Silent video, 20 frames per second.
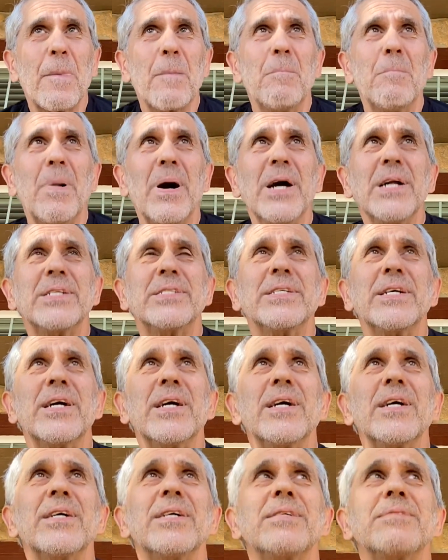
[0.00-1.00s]
But
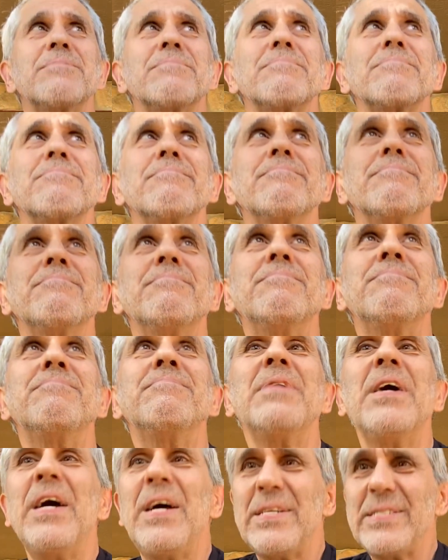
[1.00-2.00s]

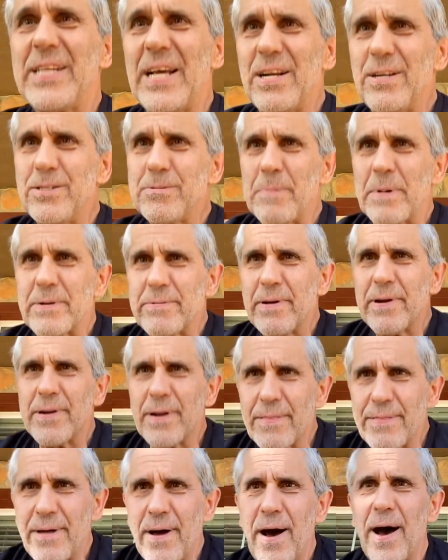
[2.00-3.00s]
see, I lose my train
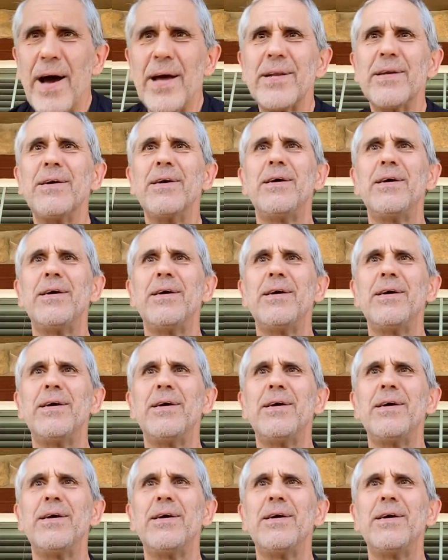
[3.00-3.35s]
of thought.